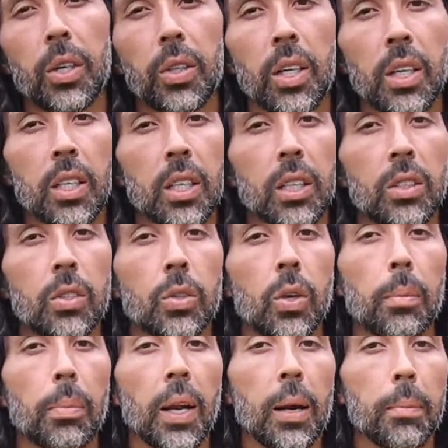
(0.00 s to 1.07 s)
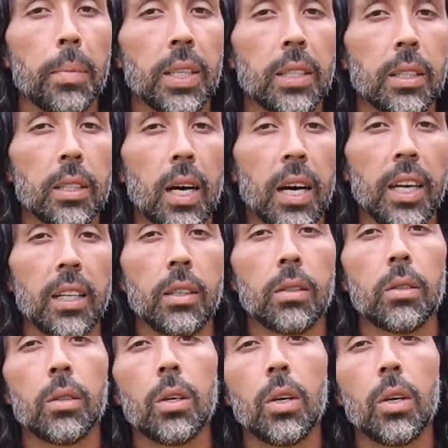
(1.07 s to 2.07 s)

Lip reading: about getting into a plant-based diet,